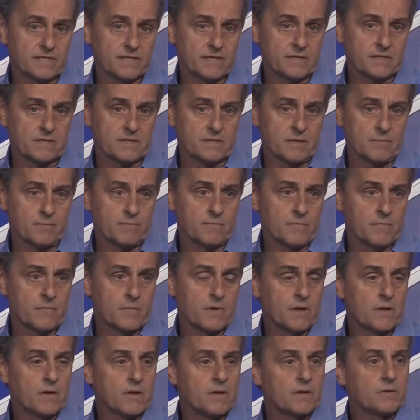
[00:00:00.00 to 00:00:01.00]
system
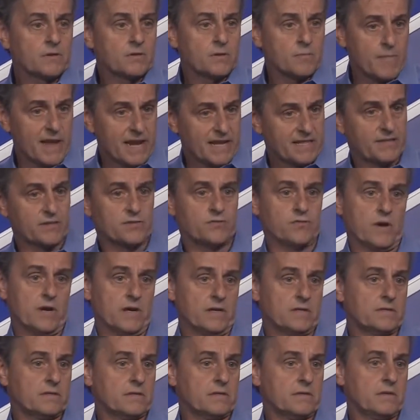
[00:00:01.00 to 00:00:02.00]
to make the
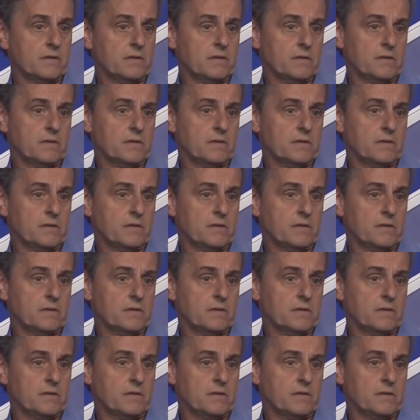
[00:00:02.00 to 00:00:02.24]
drugs.